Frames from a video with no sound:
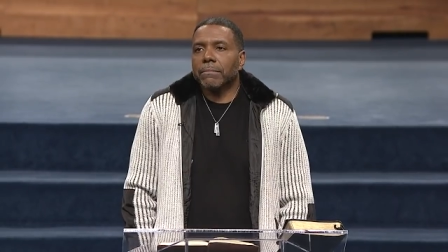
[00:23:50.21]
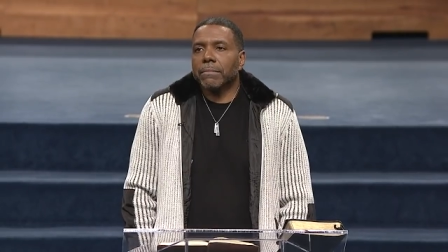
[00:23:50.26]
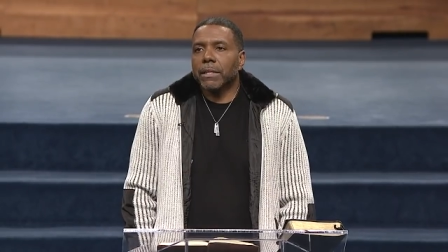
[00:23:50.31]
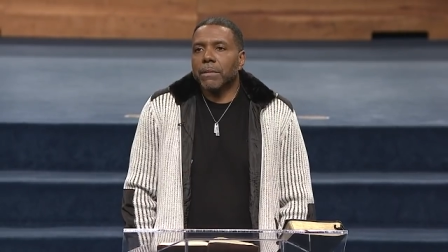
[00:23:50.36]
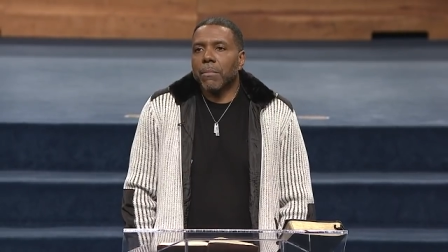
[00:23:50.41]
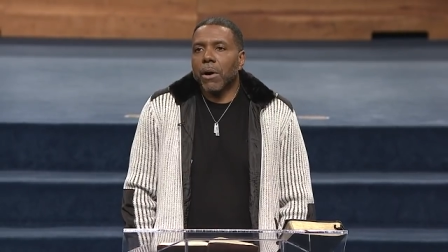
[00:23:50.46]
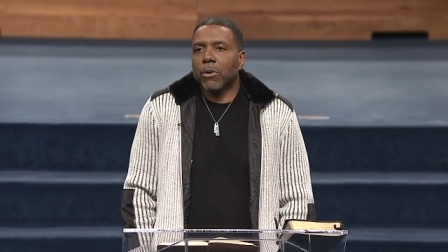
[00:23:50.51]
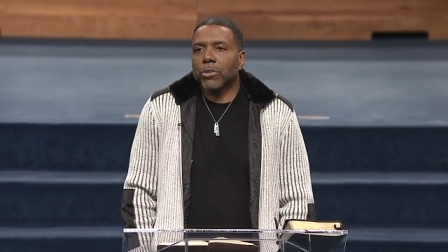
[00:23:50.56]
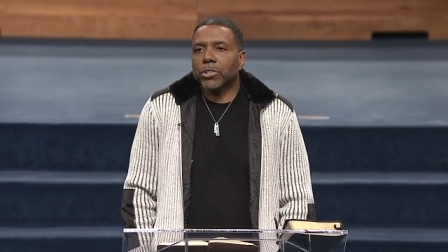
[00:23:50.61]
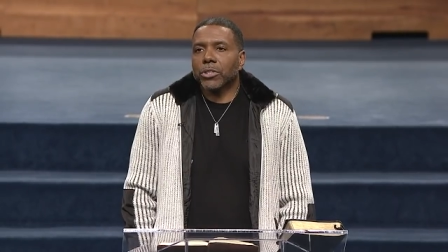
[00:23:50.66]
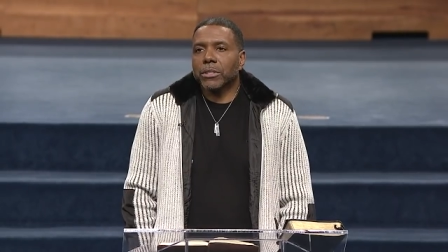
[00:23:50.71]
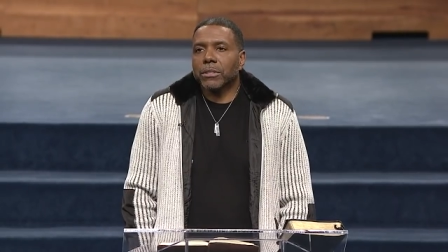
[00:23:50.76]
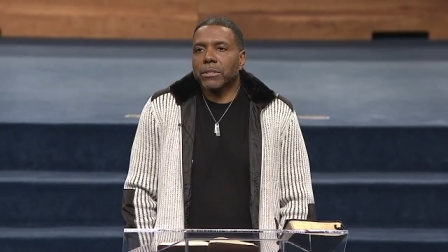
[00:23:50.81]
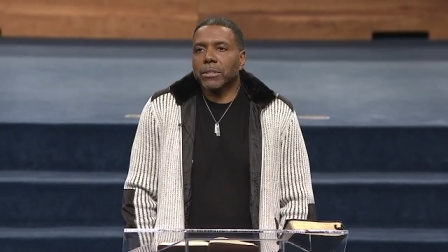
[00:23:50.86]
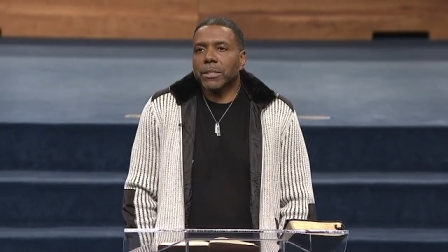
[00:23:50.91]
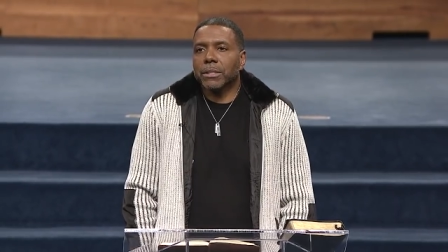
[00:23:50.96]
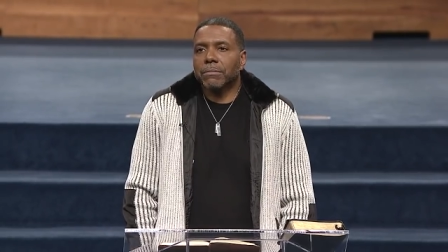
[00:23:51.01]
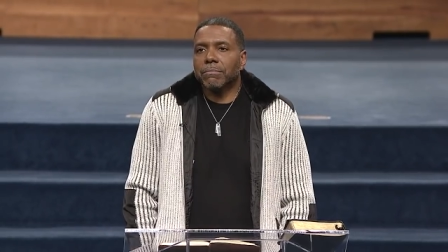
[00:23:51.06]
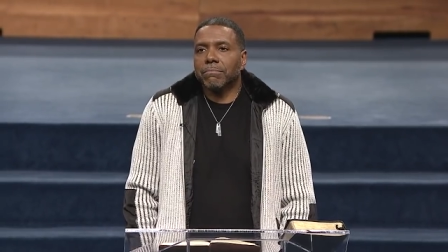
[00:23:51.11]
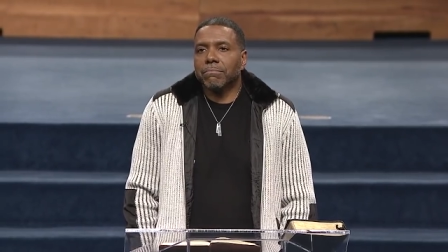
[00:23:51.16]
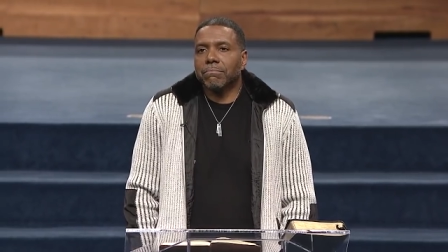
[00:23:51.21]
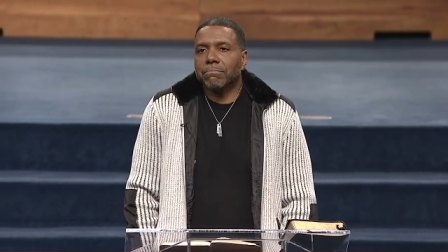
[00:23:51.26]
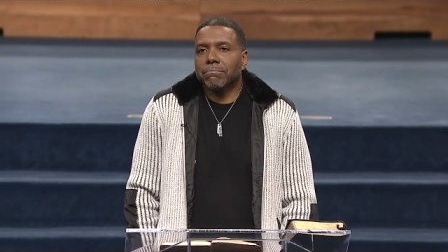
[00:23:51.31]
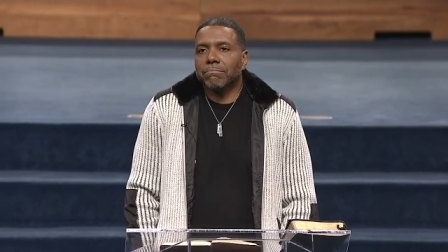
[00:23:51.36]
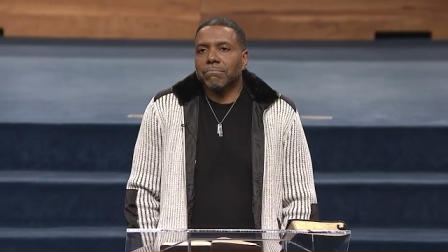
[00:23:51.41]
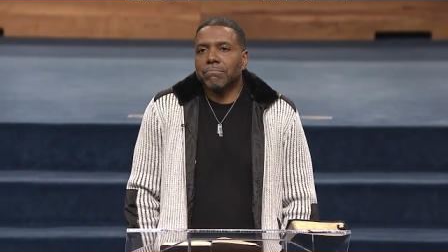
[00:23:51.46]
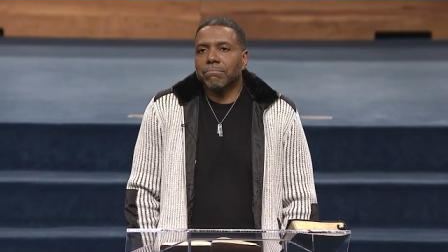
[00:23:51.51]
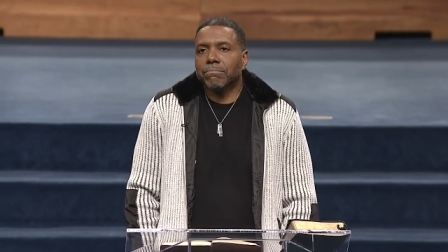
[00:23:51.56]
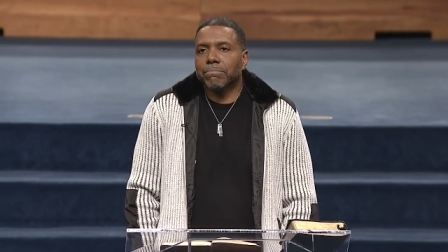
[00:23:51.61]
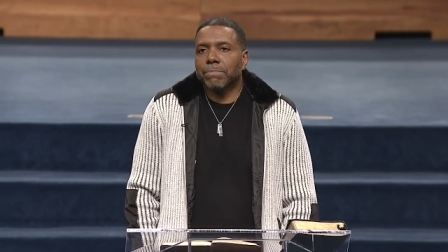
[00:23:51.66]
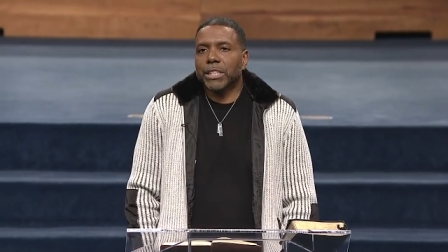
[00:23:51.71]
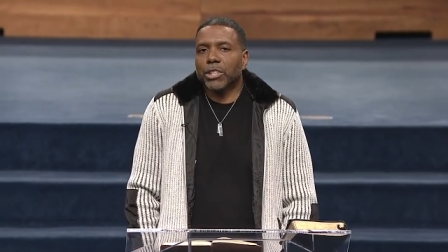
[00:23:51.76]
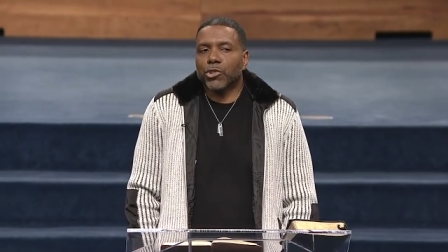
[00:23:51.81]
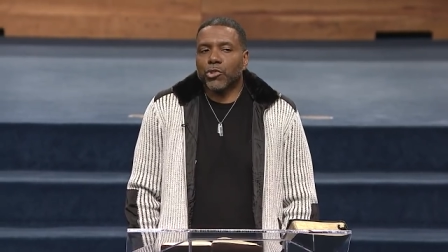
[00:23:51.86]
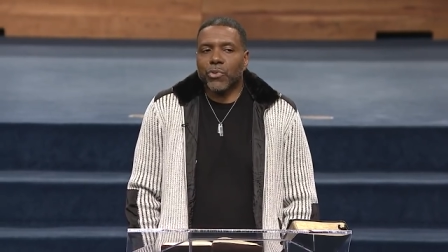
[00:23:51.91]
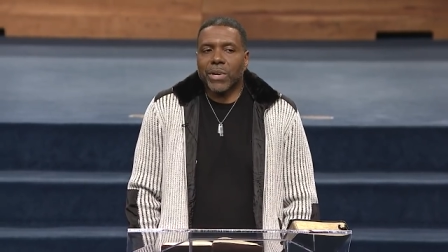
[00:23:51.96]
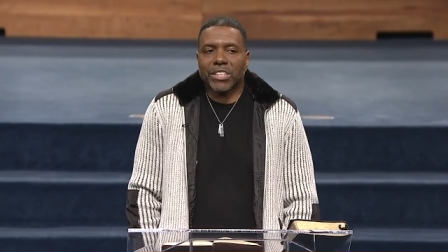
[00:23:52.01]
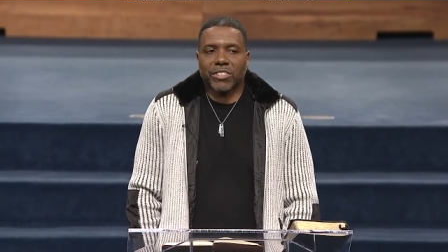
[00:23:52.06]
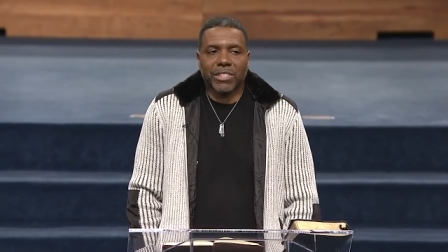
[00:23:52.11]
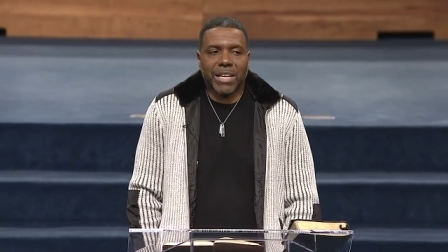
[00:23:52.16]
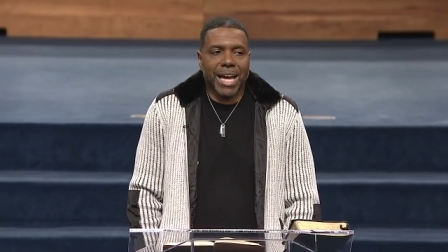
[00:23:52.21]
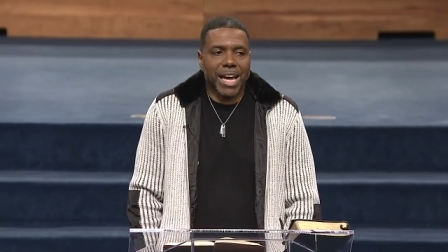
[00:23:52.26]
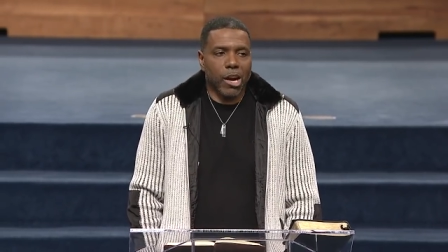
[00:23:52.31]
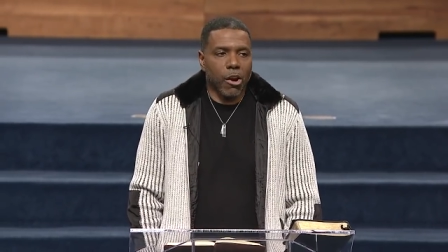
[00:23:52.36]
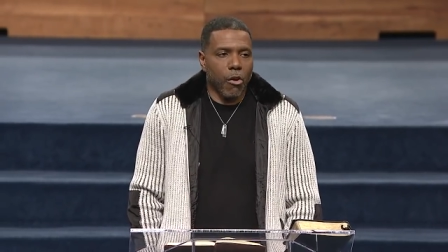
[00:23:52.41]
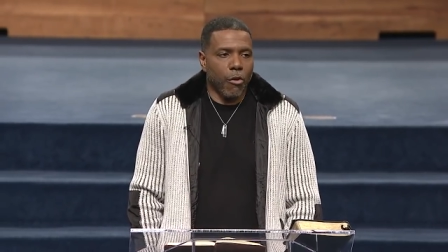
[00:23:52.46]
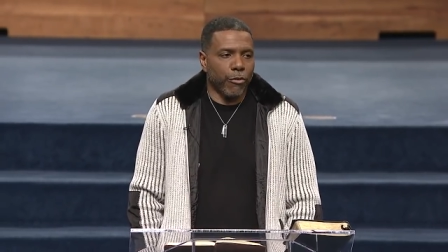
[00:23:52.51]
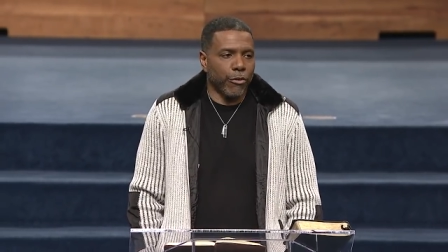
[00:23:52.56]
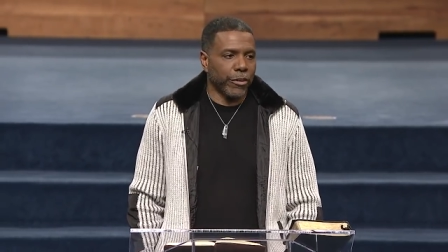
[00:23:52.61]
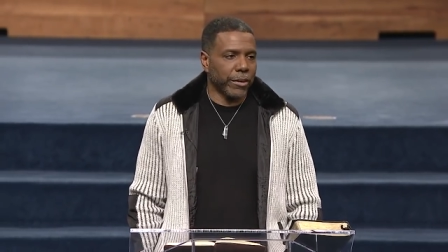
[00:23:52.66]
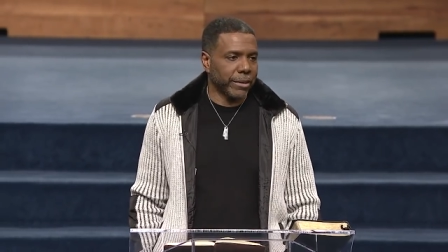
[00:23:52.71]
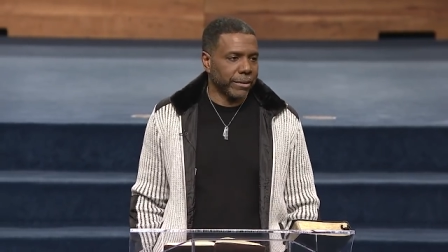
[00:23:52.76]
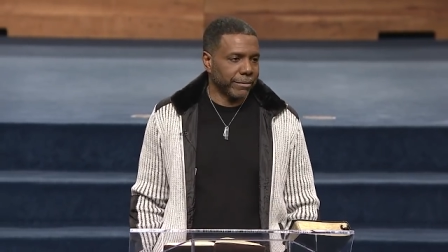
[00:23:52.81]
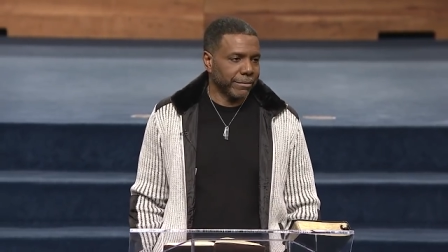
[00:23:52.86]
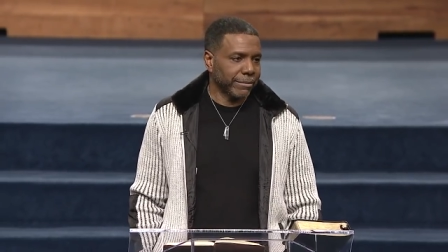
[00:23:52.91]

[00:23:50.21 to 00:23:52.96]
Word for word: emotions and be stressed out over it.